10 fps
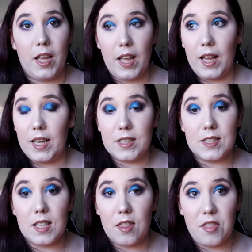
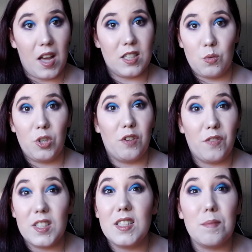and that's what your
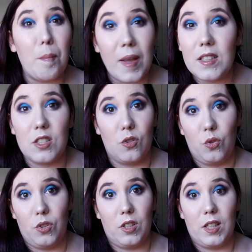face is meant to
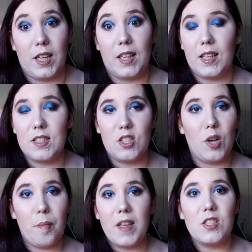look like. It's
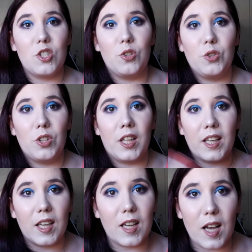not meant to look
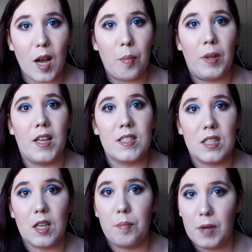like a
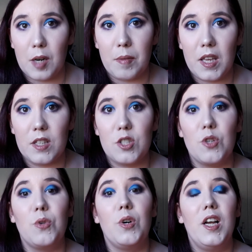plastic Barbie.
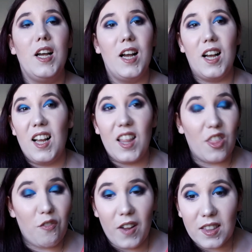So
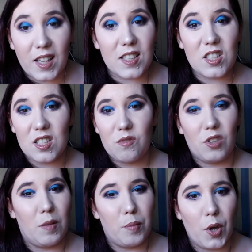the fine lines doesn't
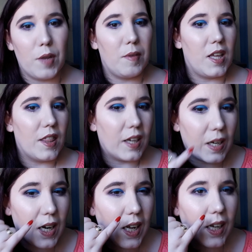really bother me. The
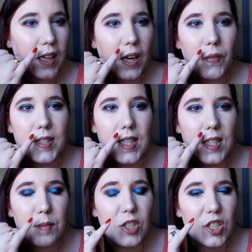cracking
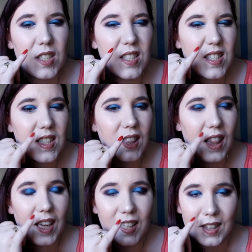irritates me just
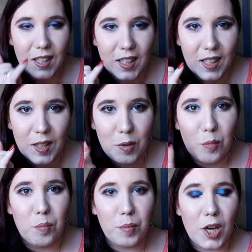slightly,
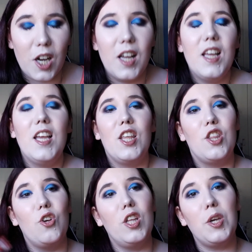but
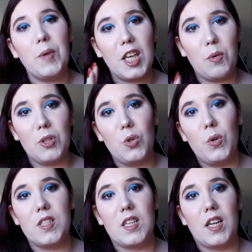the only way you would
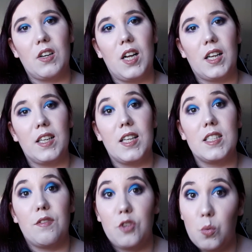notice that cracking
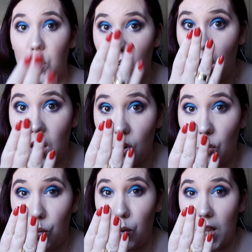is if you were
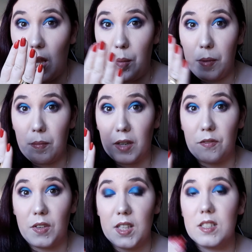right up in my
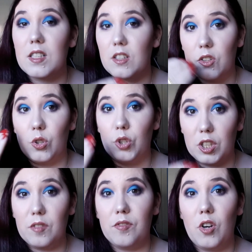face
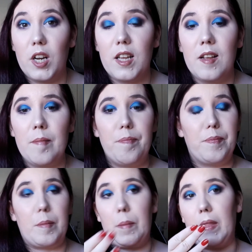looking for it.
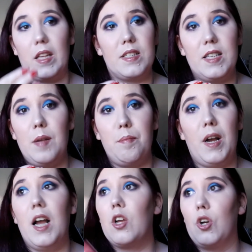Sitting
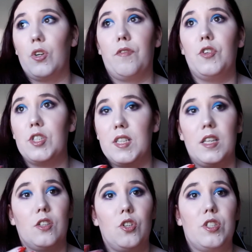back, or if you're
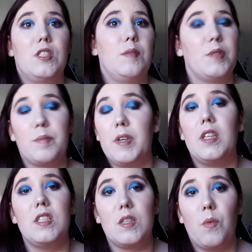sitting across the table
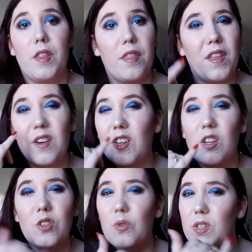speaking to someone, they're
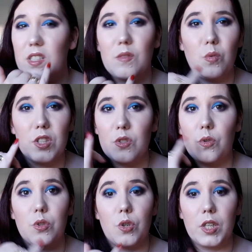not noticing what's
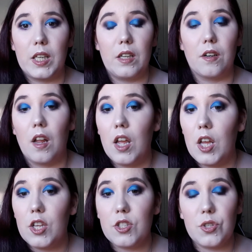going on here.
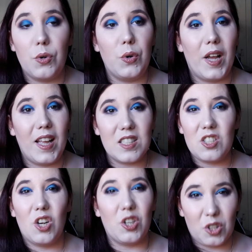So it's
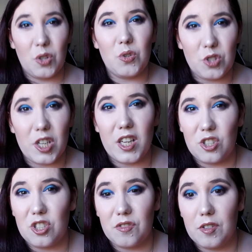not a huge
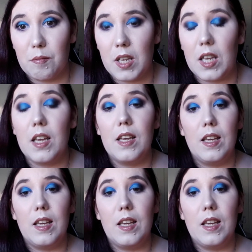issue for me.